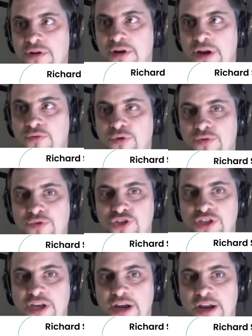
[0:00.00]
and I wouldn't wish
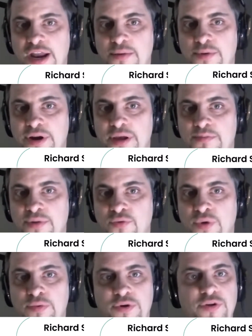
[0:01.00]
that on anybody. But
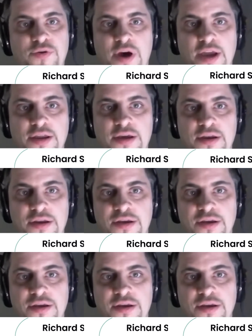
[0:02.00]
we were united,